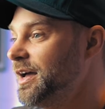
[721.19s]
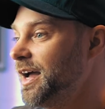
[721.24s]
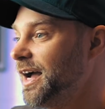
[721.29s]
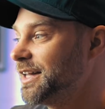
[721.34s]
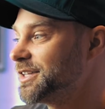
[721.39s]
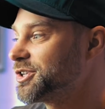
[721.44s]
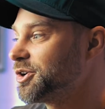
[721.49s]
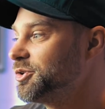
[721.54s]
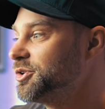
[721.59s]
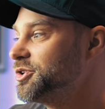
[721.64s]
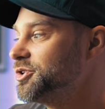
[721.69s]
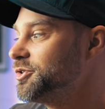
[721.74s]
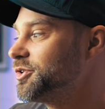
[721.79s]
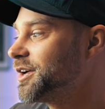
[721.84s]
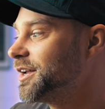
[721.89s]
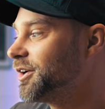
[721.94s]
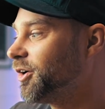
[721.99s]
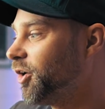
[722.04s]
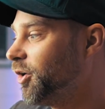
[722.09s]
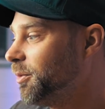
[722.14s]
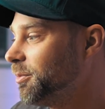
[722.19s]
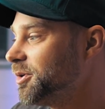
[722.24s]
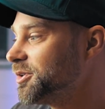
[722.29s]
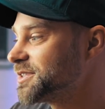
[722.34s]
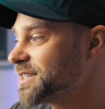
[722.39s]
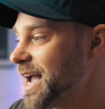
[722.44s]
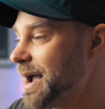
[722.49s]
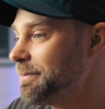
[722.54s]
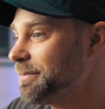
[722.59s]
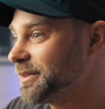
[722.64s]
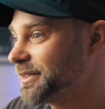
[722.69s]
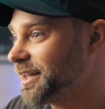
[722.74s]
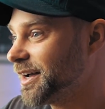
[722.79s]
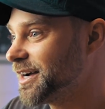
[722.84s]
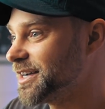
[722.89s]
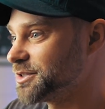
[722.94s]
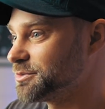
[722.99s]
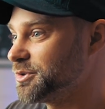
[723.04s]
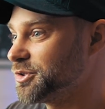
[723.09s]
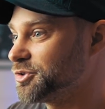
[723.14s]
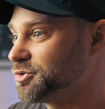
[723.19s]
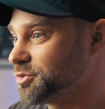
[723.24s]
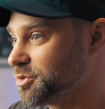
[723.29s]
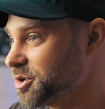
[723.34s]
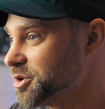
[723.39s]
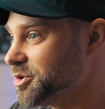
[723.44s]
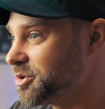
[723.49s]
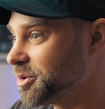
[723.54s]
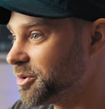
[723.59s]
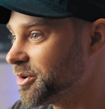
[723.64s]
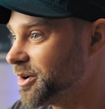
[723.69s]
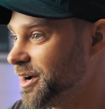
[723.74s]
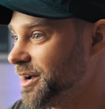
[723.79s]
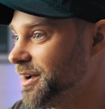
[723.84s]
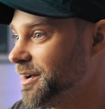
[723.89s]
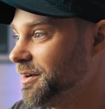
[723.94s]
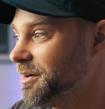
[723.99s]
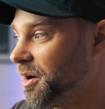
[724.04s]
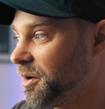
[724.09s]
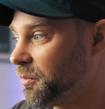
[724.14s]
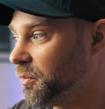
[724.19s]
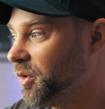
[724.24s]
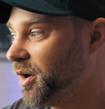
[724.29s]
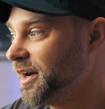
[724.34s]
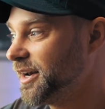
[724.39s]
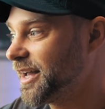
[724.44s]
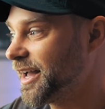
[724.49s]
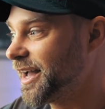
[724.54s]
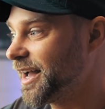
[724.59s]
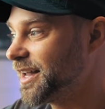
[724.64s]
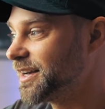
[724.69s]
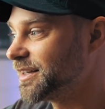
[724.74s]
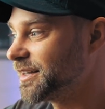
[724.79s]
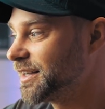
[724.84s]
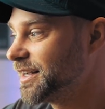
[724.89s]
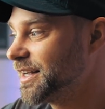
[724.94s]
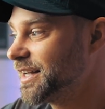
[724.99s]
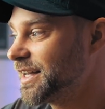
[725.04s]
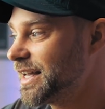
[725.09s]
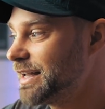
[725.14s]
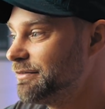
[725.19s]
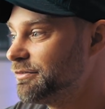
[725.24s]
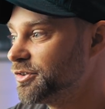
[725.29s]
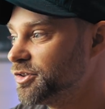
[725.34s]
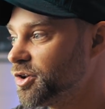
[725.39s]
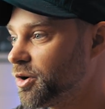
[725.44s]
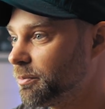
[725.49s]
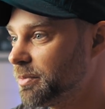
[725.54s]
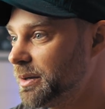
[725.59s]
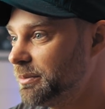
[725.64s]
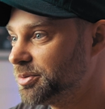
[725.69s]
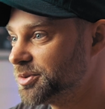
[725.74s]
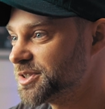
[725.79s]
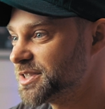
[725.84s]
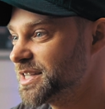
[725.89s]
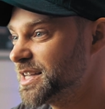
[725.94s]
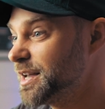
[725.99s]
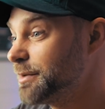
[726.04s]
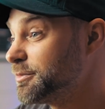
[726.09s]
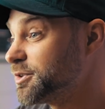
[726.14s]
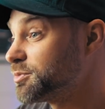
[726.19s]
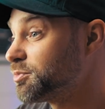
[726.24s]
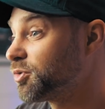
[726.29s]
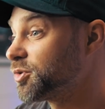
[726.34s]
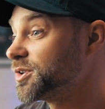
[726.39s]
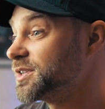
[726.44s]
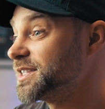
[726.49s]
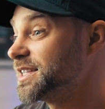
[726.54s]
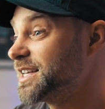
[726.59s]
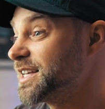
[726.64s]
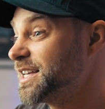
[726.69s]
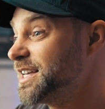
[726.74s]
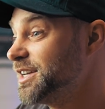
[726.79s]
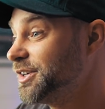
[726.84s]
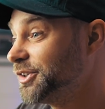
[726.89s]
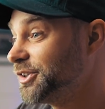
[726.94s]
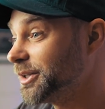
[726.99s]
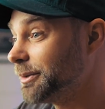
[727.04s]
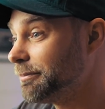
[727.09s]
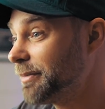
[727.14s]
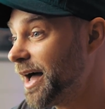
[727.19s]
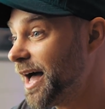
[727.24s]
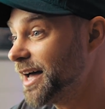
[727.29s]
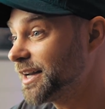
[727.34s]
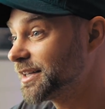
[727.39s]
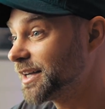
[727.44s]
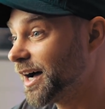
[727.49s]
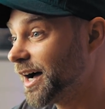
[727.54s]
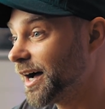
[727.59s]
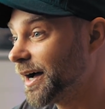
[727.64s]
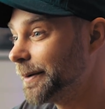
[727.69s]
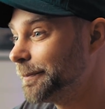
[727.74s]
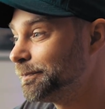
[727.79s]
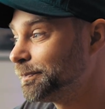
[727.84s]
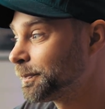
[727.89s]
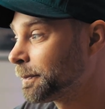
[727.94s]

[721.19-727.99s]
And so you can almost empathize with Drew on one hand, even though people see him as more as the heel and the bad guy,